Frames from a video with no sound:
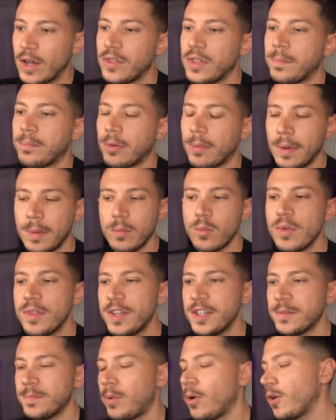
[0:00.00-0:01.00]
the problem with
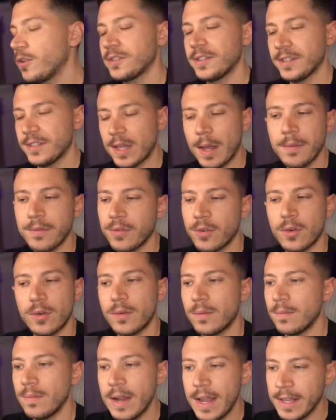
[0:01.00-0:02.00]
this post, except
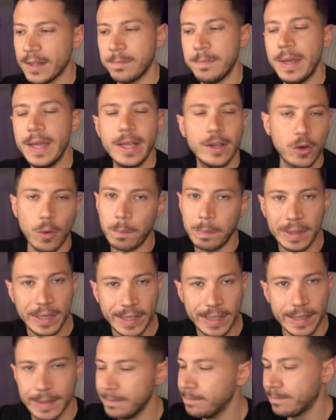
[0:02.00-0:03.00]
for it being
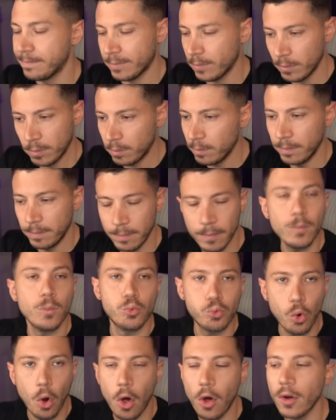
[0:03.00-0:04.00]
completely
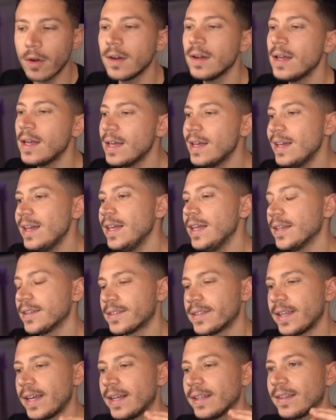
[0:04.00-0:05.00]
wrong, is
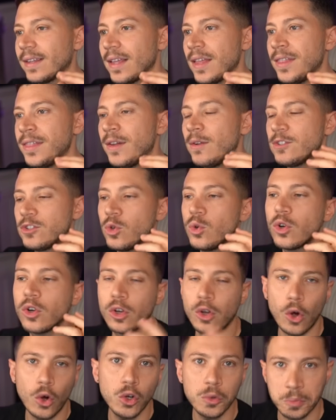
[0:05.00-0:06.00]
that there is no
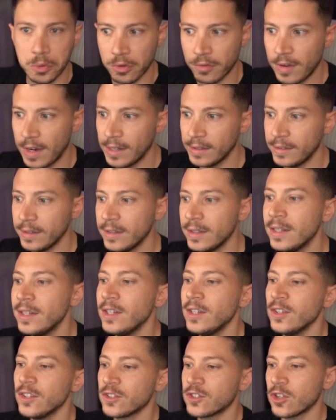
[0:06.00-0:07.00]
code provided.
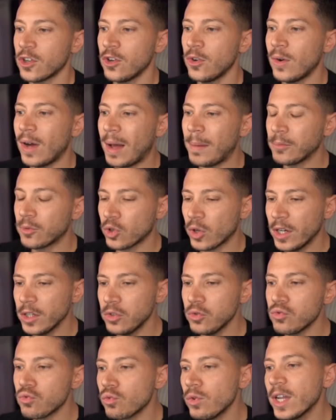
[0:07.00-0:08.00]
So I'm trying
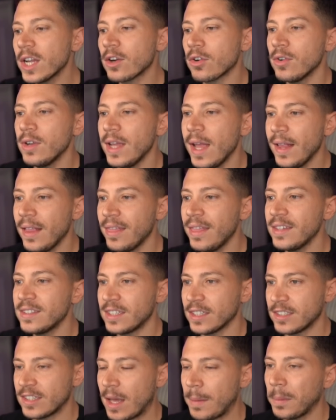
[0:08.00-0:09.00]
to recreate these
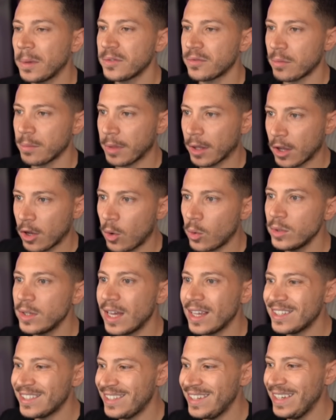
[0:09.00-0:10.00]
examples from the code I
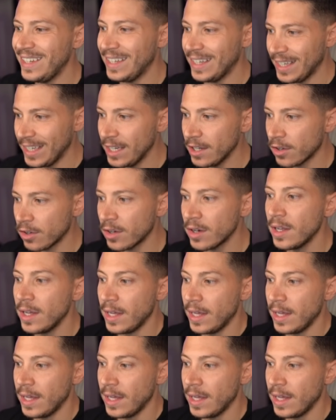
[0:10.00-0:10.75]
see here,